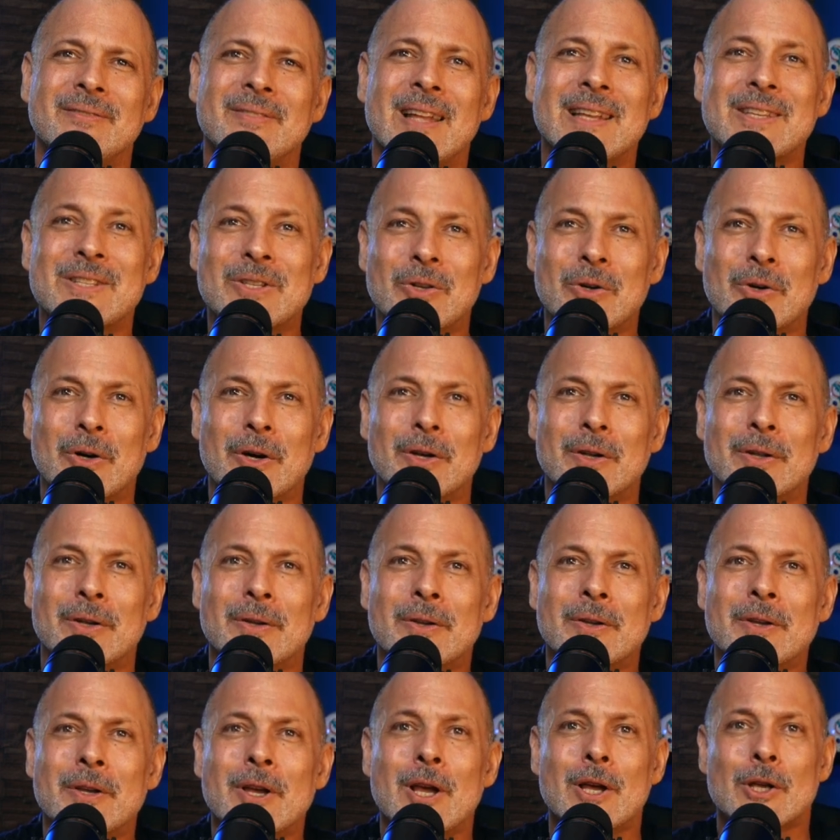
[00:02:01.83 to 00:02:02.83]
That's good.
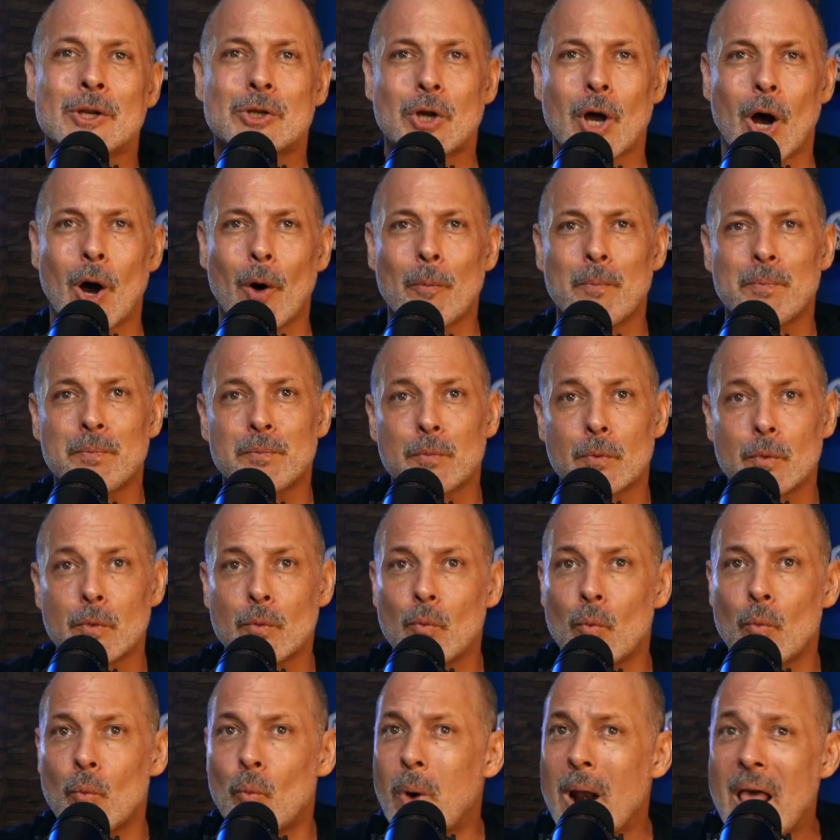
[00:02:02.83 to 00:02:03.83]
So
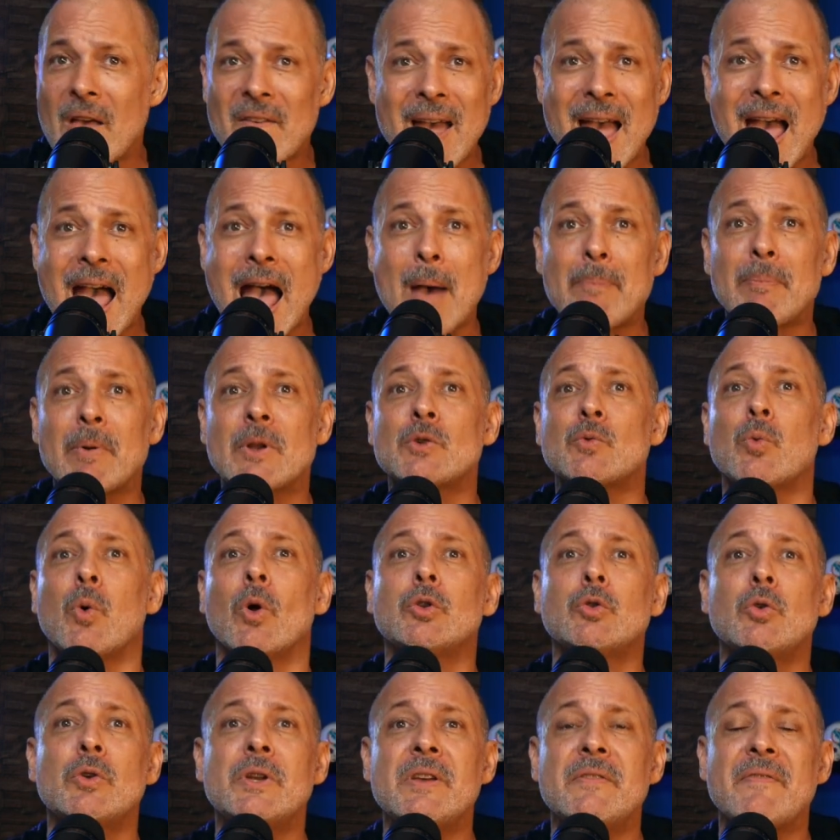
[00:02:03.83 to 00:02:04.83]
whatever happens, we'll
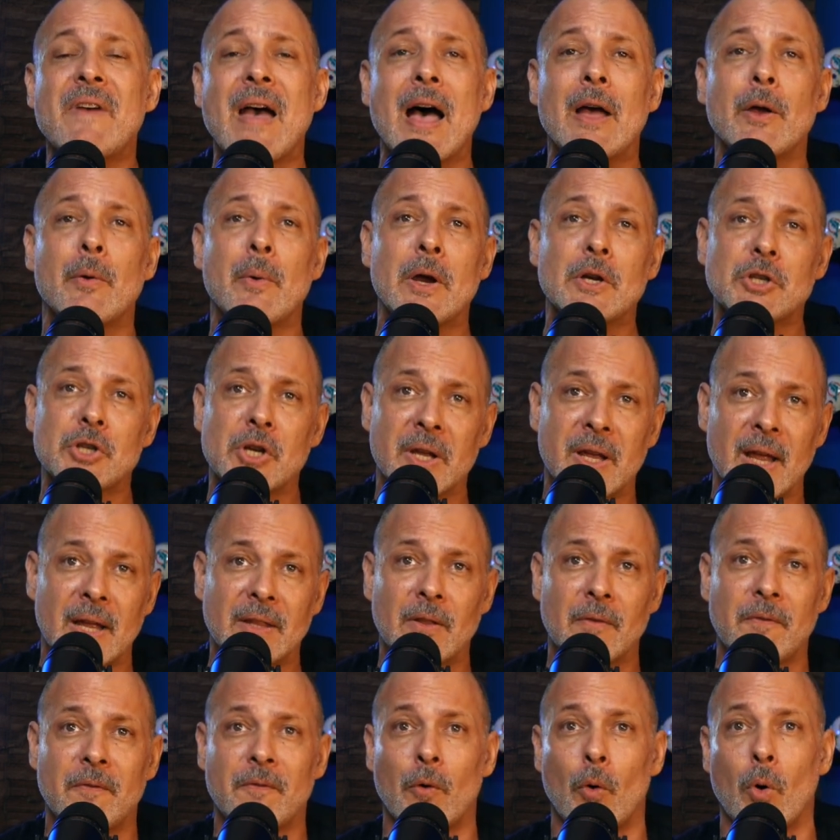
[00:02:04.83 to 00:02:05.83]
do the evaluation and get
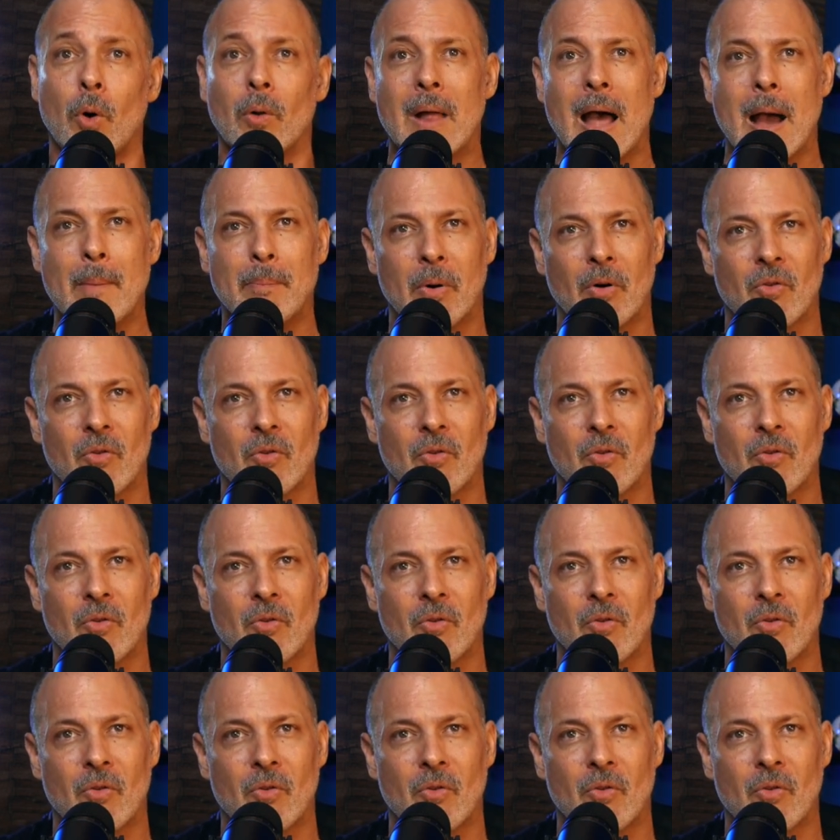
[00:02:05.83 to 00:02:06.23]
the fallout.